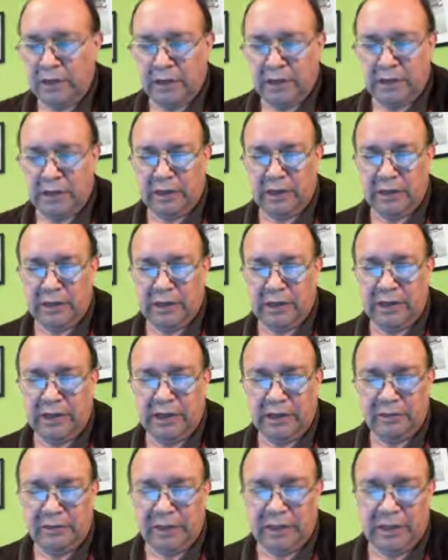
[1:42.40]

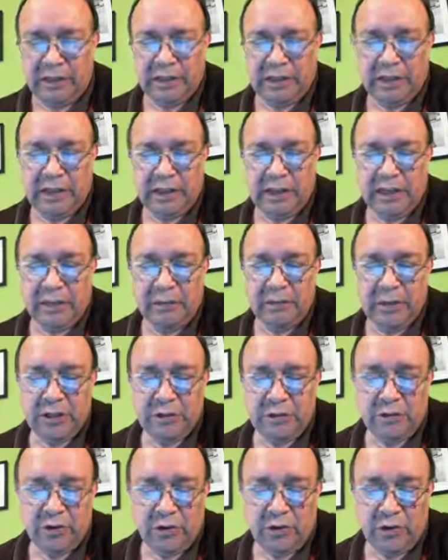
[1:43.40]
Let
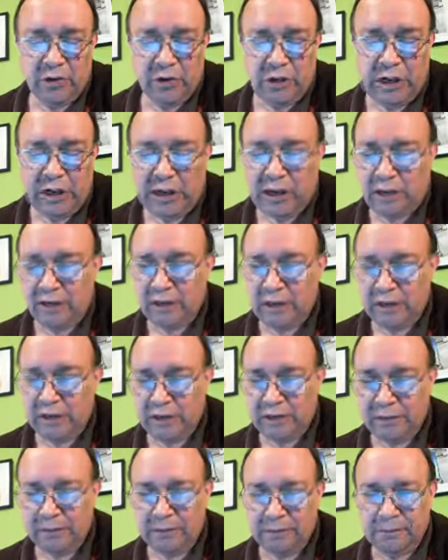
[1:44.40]
me draw how
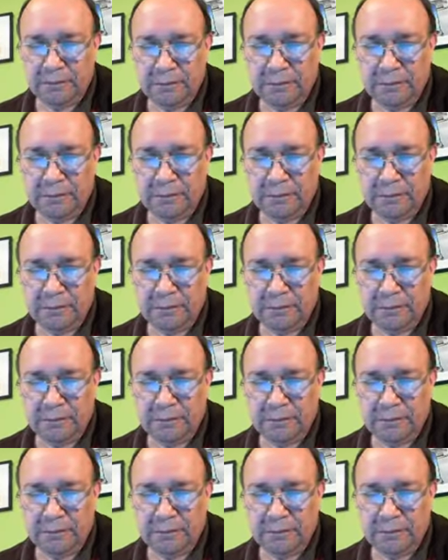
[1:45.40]
the